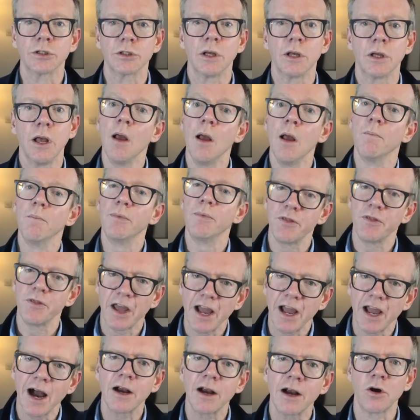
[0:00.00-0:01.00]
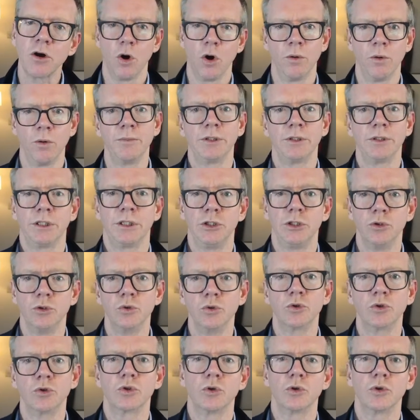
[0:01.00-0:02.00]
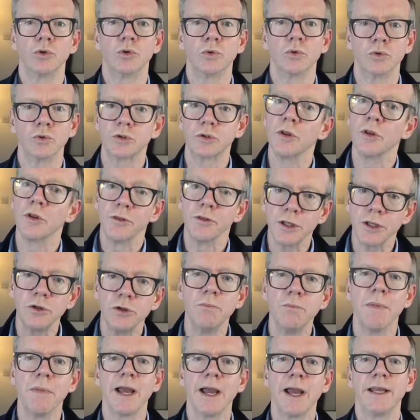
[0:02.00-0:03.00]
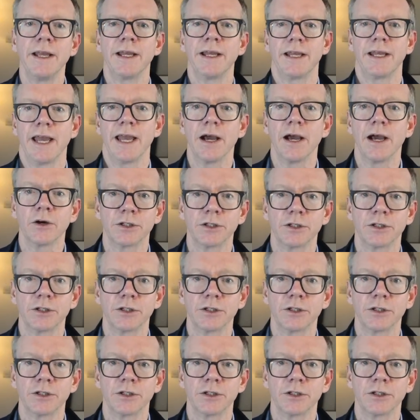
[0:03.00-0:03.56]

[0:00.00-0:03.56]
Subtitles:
but they are commonly used tools that you may encounter